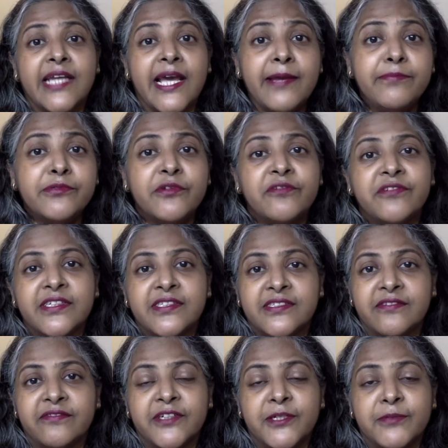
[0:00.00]
types of
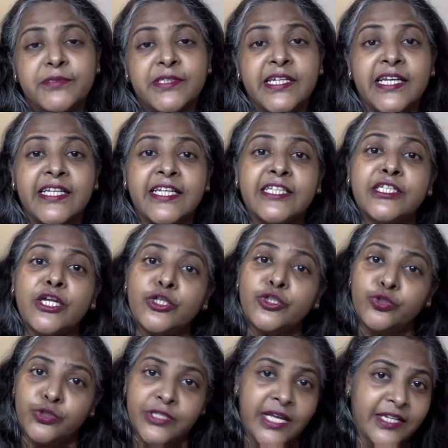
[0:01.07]
phrasal verbs in its
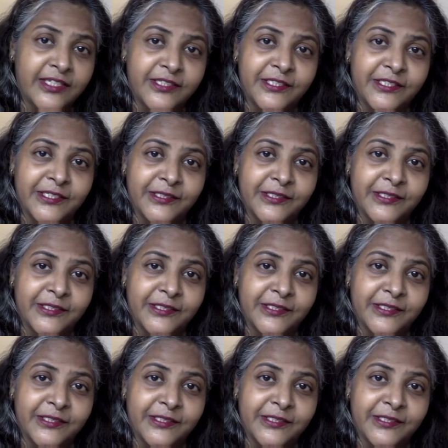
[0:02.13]
totality.